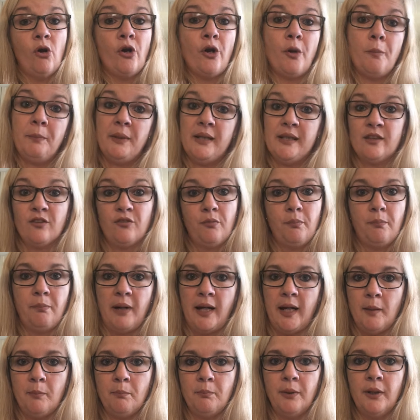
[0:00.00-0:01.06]
a piece of
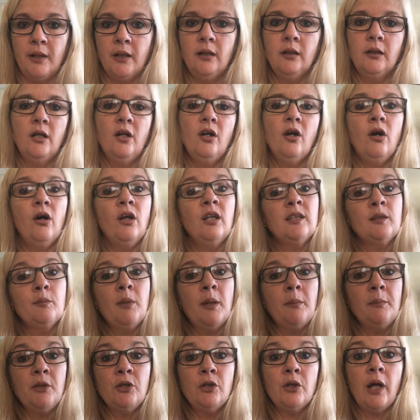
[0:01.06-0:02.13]
paper. Ask
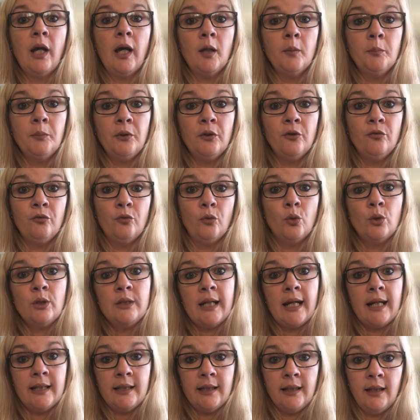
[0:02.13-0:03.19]
Mommy to help you or
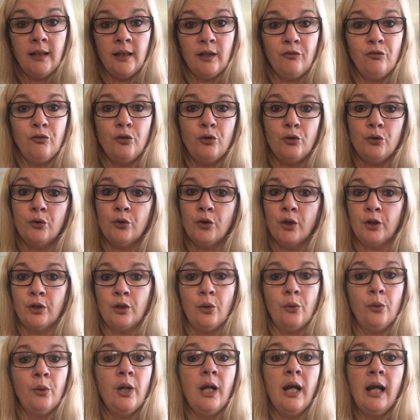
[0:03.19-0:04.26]
Daddy if you do not
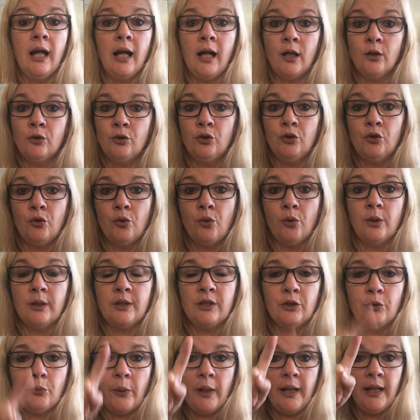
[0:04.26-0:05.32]
know how to draw a
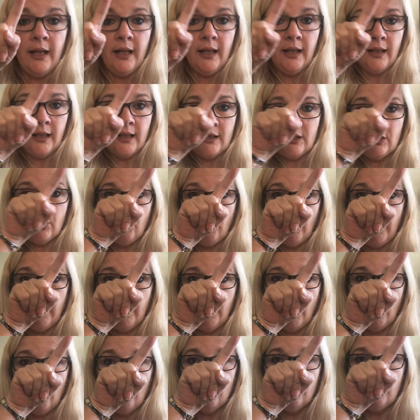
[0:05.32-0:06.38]
square. A square
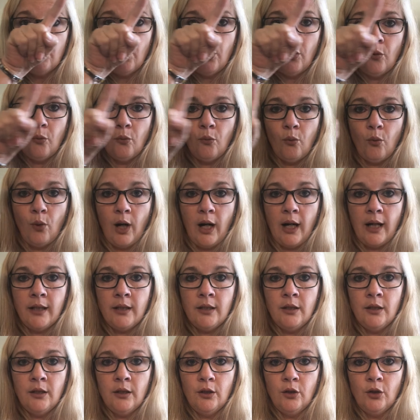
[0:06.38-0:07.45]
goes
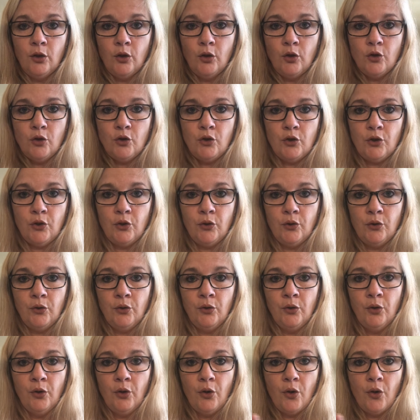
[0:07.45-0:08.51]
1, 2,